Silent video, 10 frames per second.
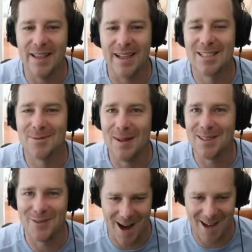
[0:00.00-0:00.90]

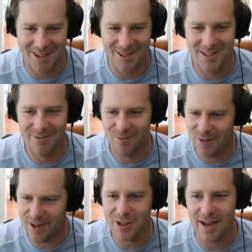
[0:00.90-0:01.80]
expensive tractors. We're
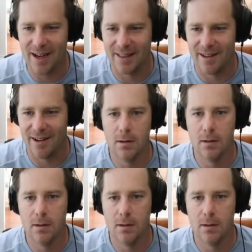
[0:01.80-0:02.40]
gonna try and get there.